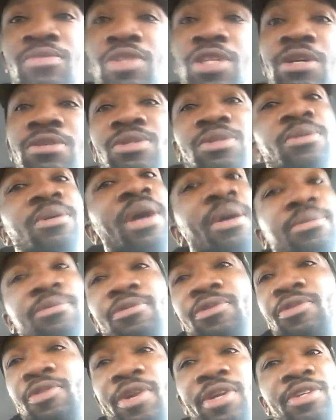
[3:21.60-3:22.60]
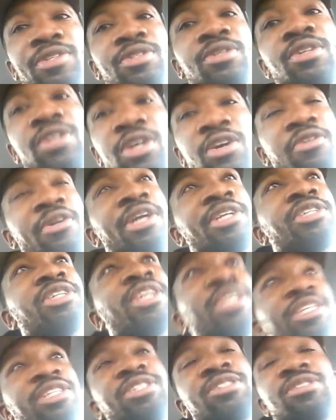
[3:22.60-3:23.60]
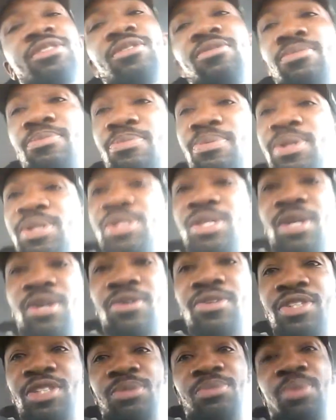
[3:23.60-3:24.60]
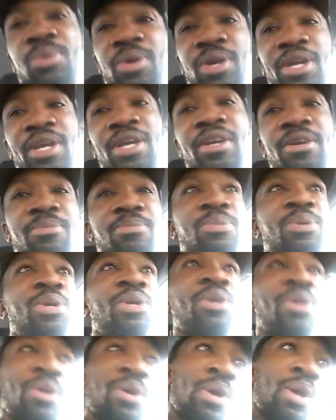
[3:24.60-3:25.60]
I'm so happy for the Raiders. Congratulations. Peace out. It's your boy LB.